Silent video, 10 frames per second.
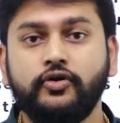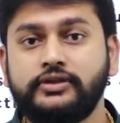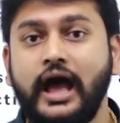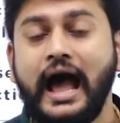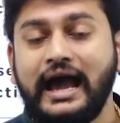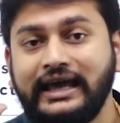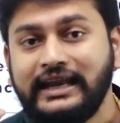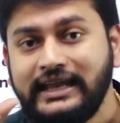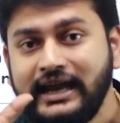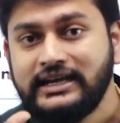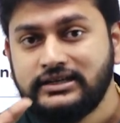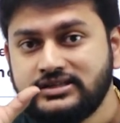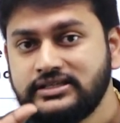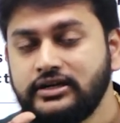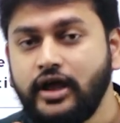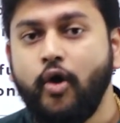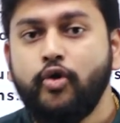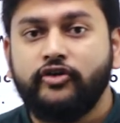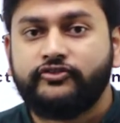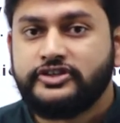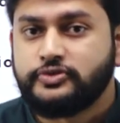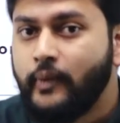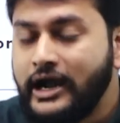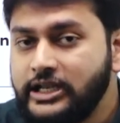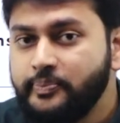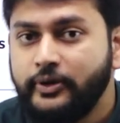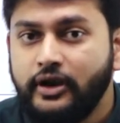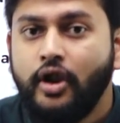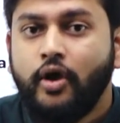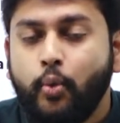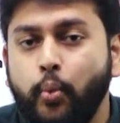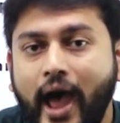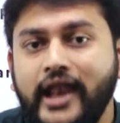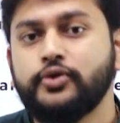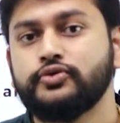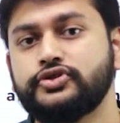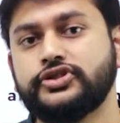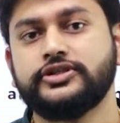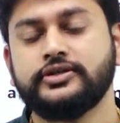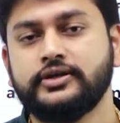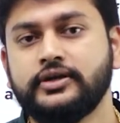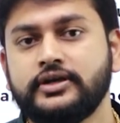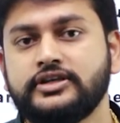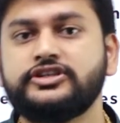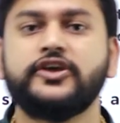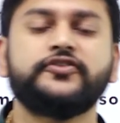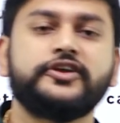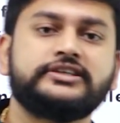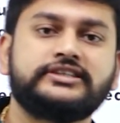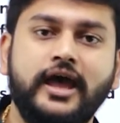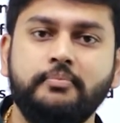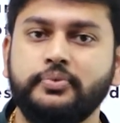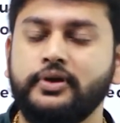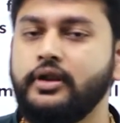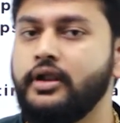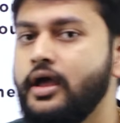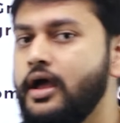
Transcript: out the aggregate result out of this multiple values. Say for example,